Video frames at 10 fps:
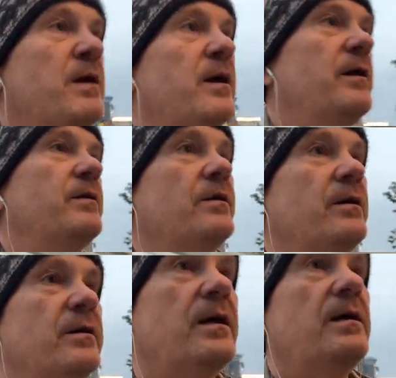And
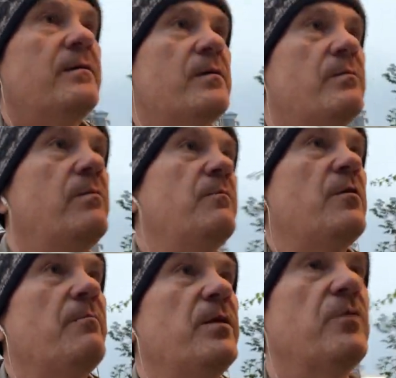
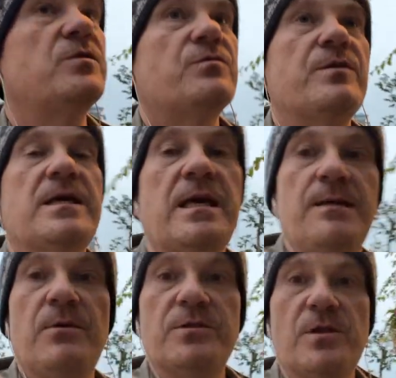remember those 3 key
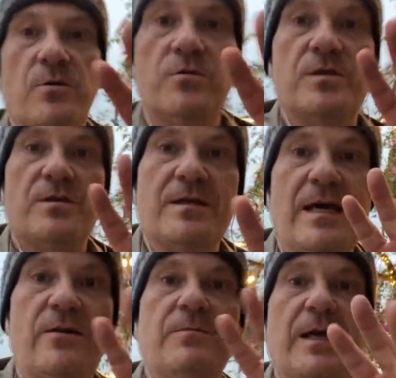mottos:
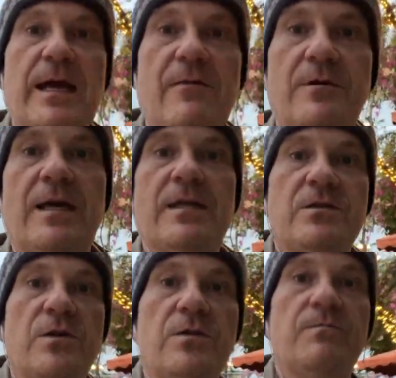get up, get out, and get it
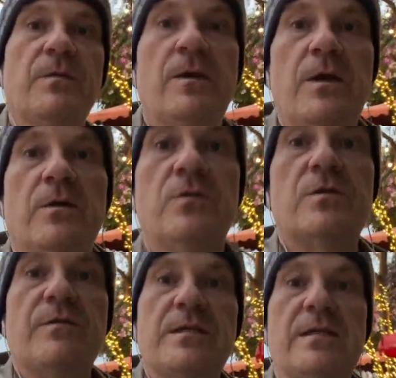done. Do
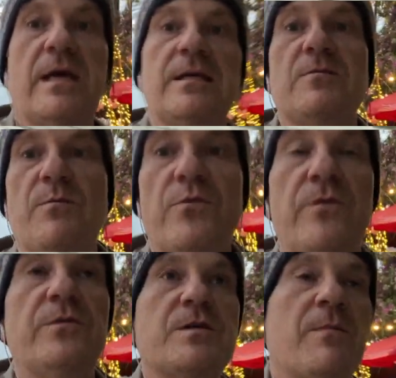something today to
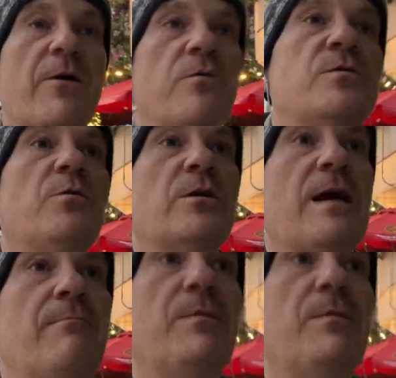improve your tomorrows, and what can be